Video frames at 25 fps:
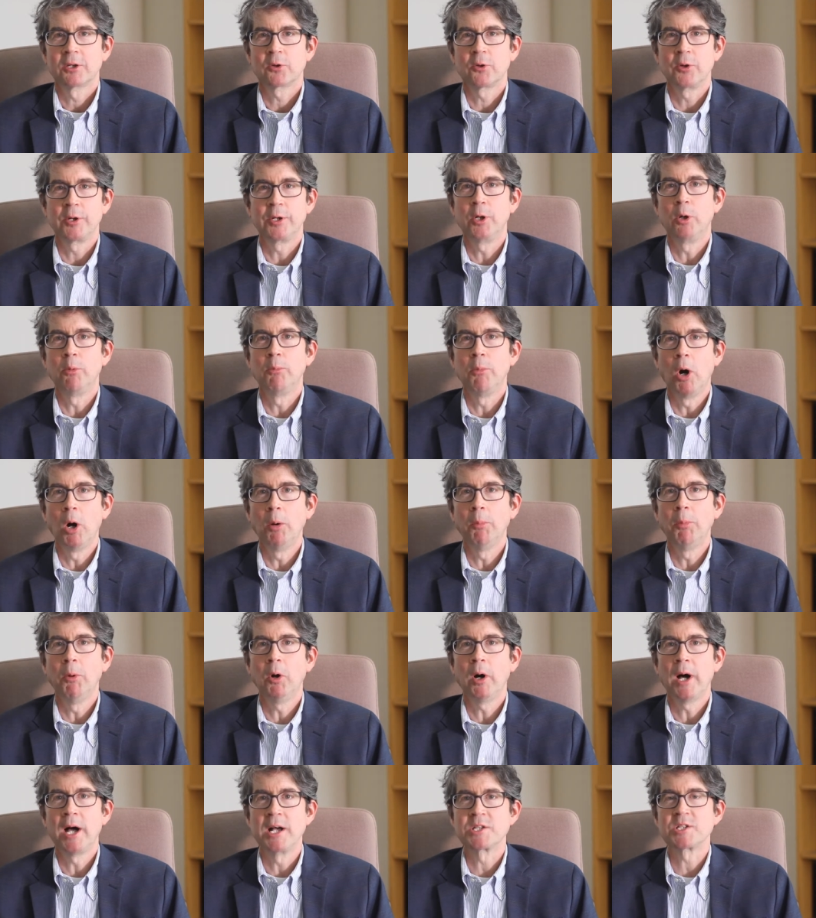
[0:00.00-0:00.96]
Credo
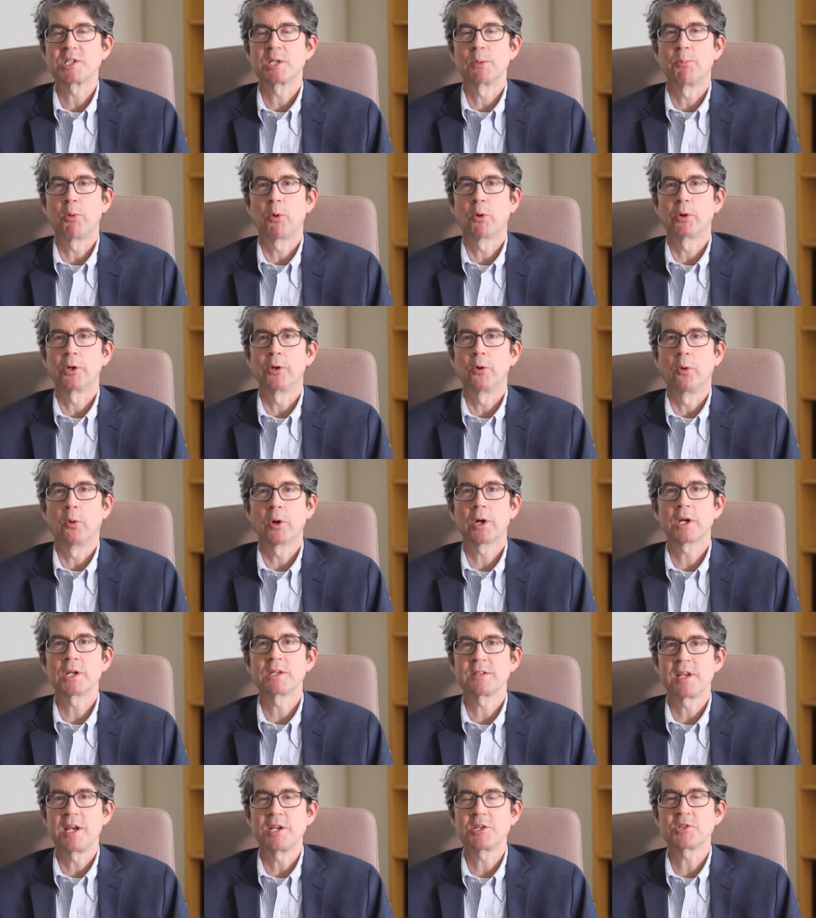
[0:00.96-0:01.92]
Mobile has supported
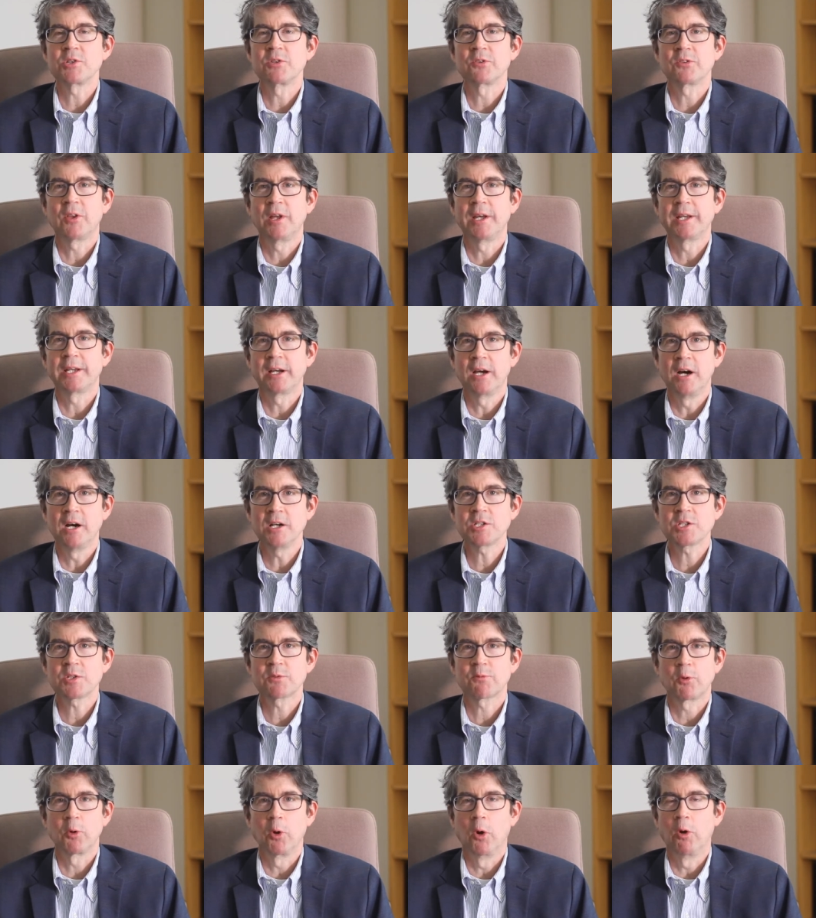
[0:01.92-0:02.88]
organizations like
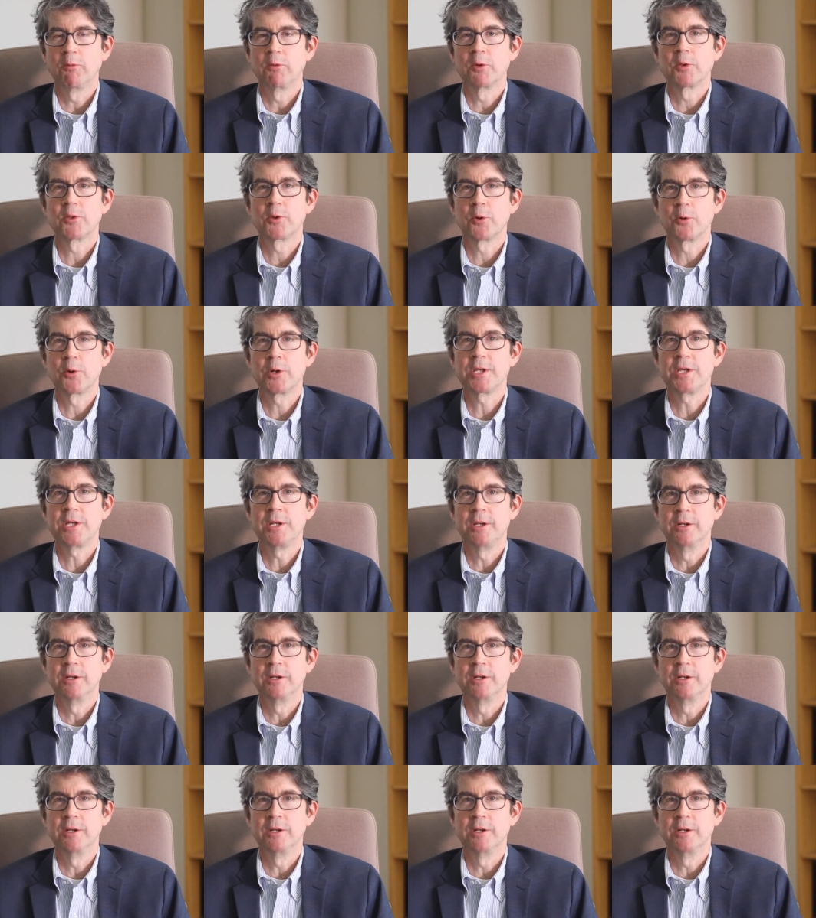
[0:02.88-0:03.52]
us for over 30